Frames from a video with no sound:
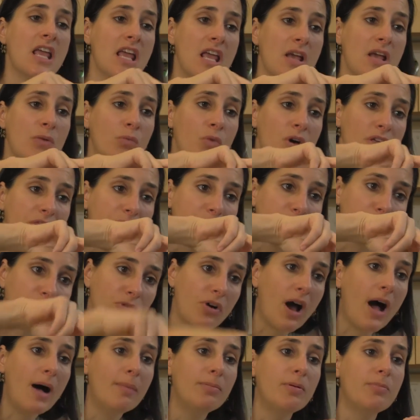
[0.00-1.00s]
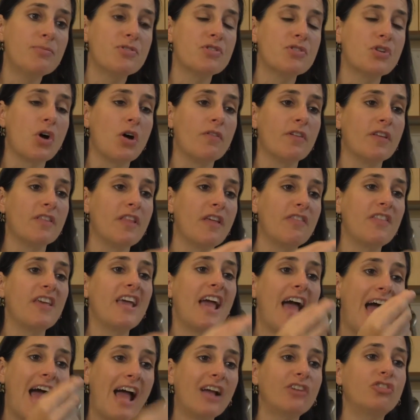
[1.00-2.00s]
with problem solving that they
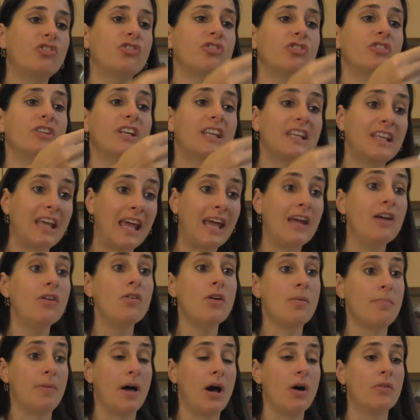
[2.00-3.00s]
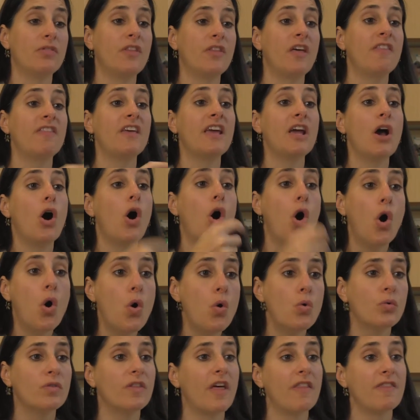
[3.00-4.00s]
actually care about, that they
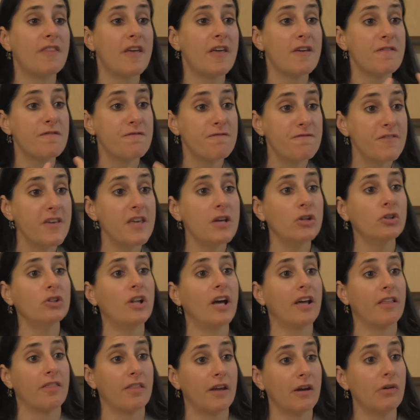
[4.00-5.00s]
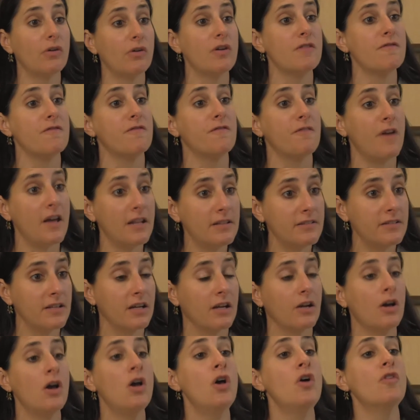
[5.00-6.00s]
own, that they feel like they're
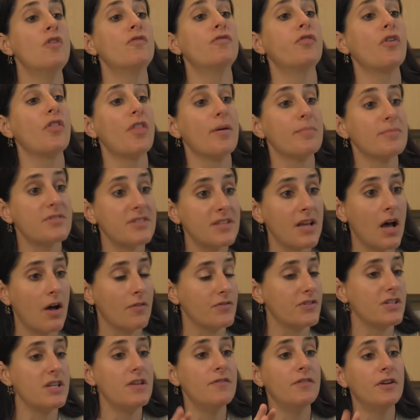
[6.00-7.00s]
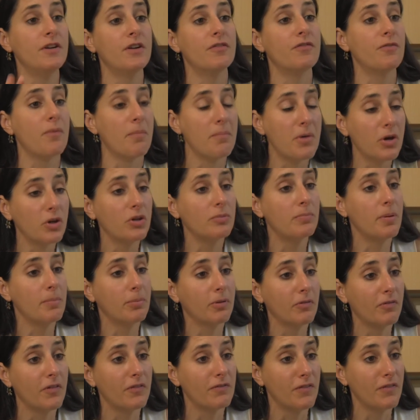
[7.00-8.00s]
inventing for themselves. Even if a million
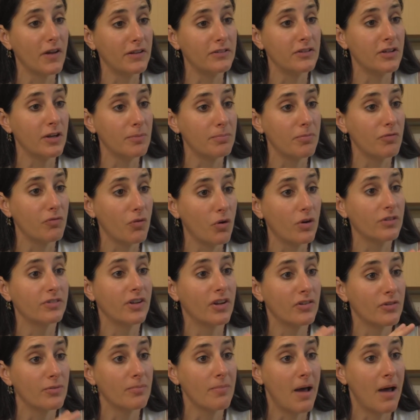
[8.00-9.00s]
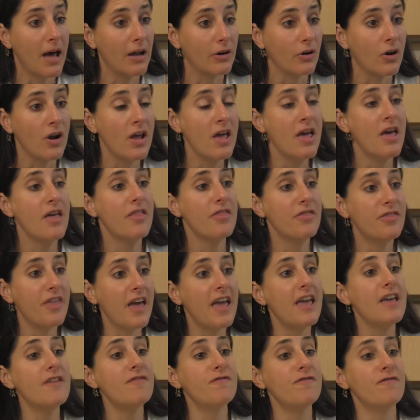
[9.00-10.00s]
people have invented it before, it doesn't matter.
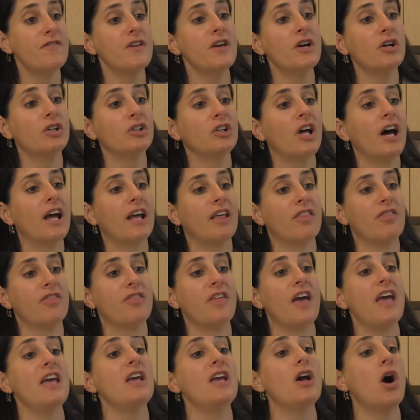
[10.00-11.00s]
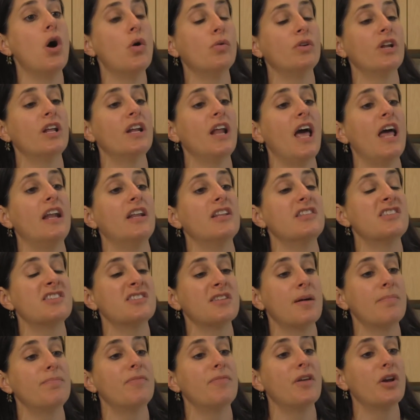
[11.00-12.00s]
They feel like they own it and it's
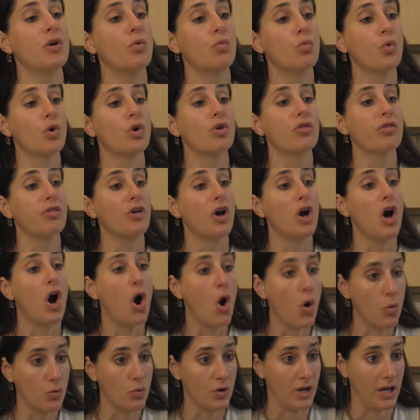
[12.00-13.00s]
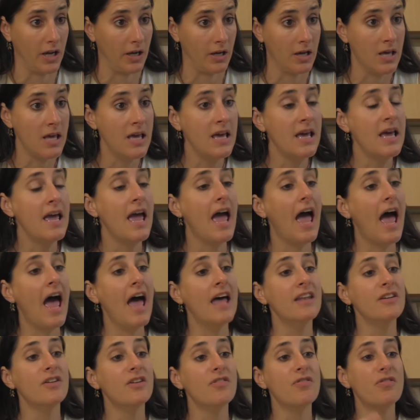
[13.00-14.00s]
something worth owning.
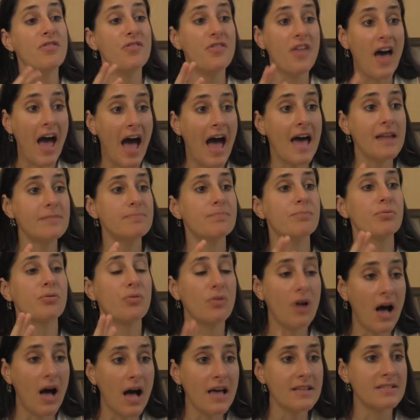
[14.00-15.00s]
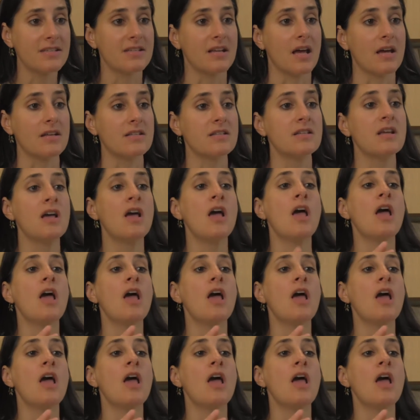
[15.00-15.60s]
And that process